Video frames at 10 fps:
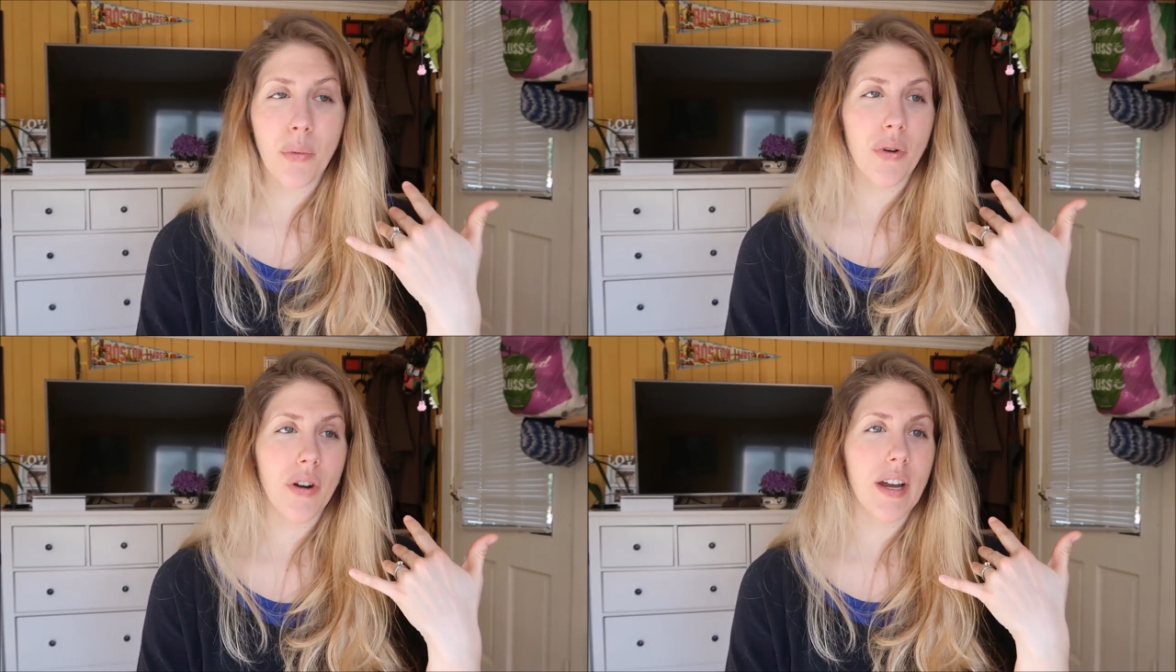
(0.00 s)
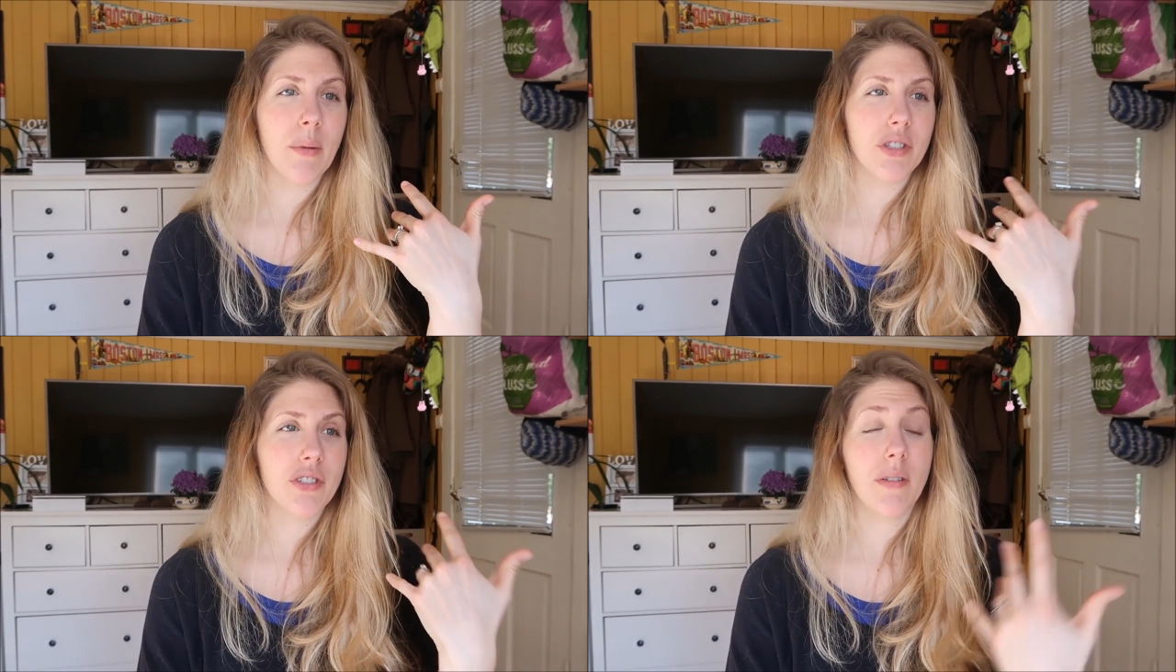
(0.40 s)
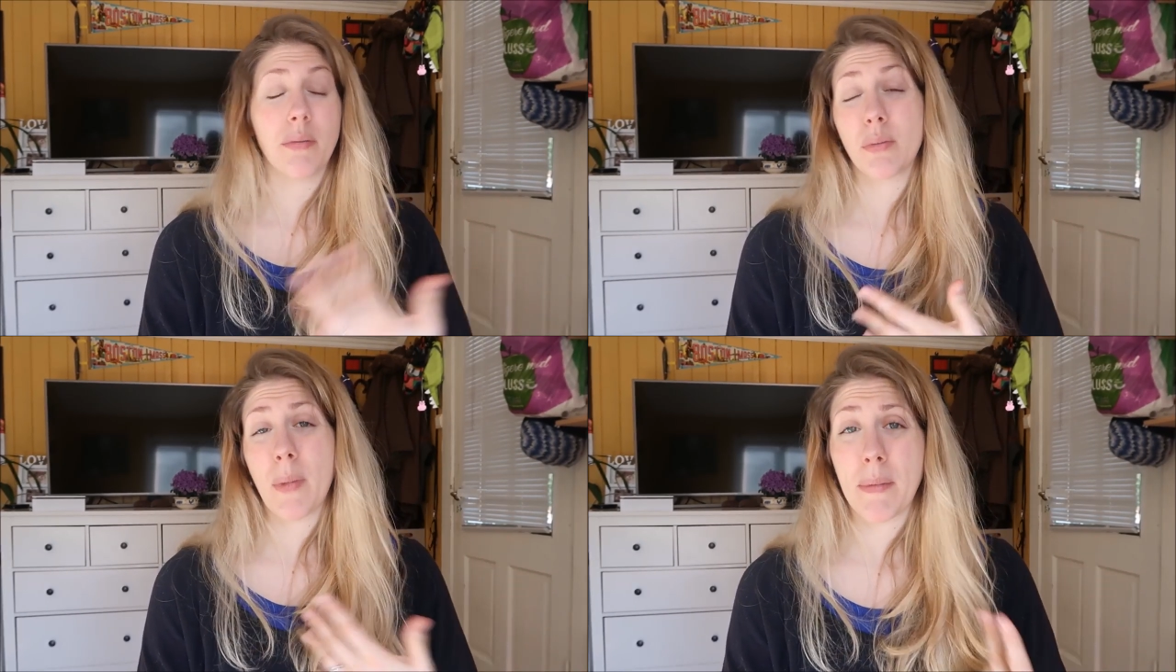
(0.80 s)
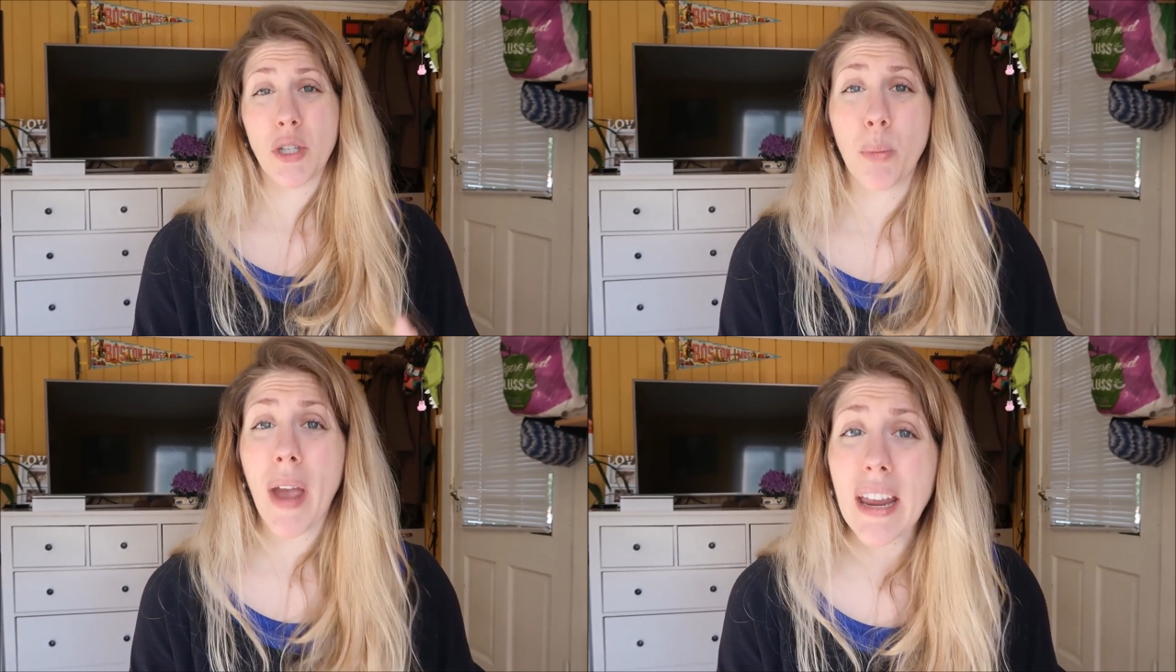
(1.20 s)
or it was it was maybe
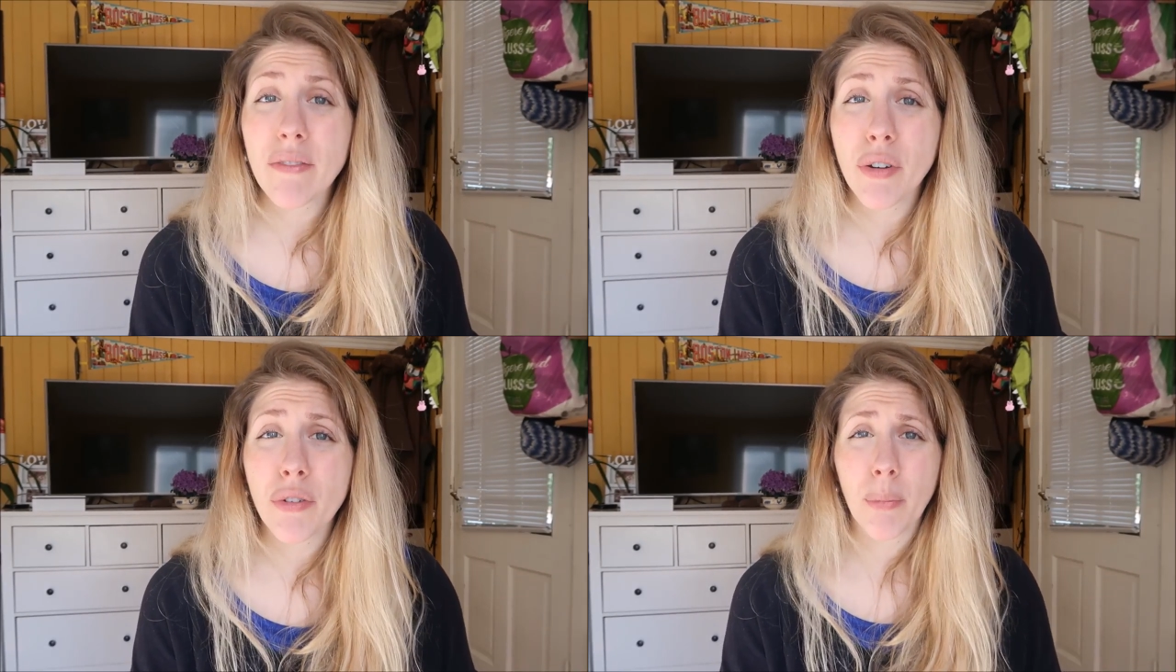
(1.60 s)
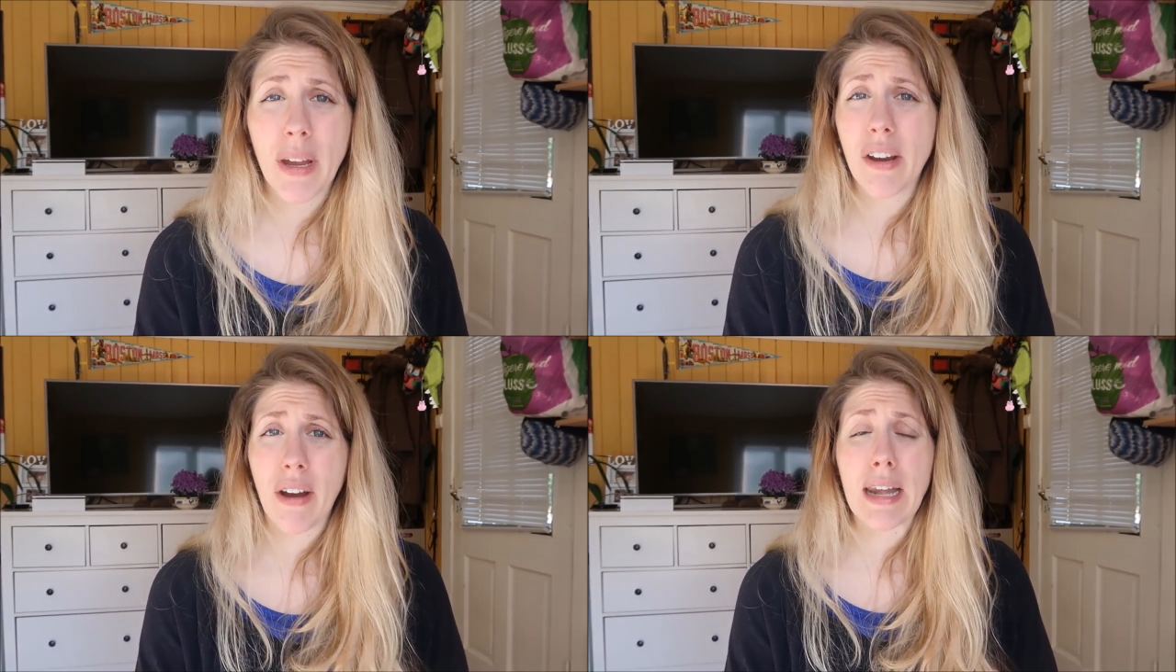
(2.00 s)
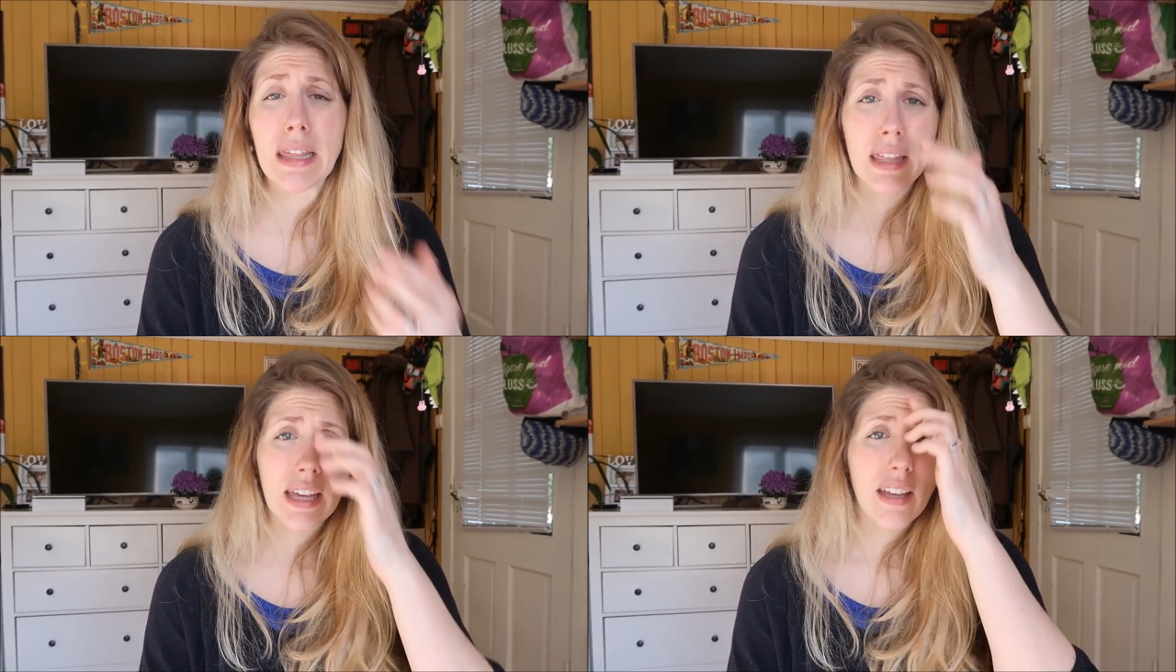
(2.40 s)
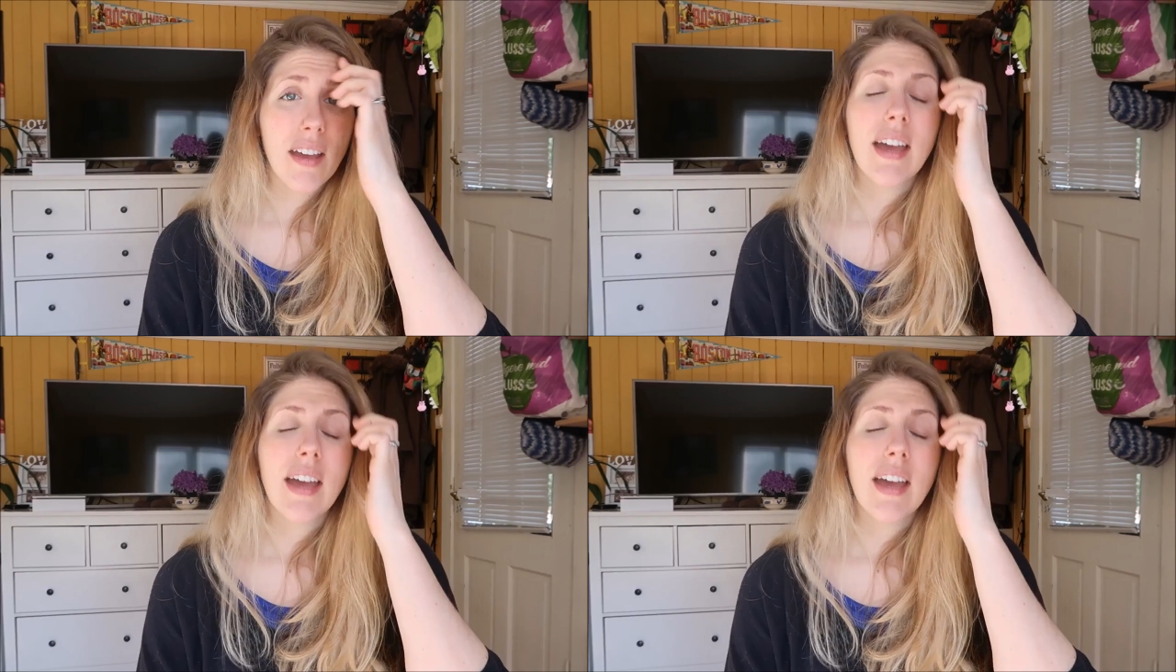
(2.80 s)
too painful for me or anything.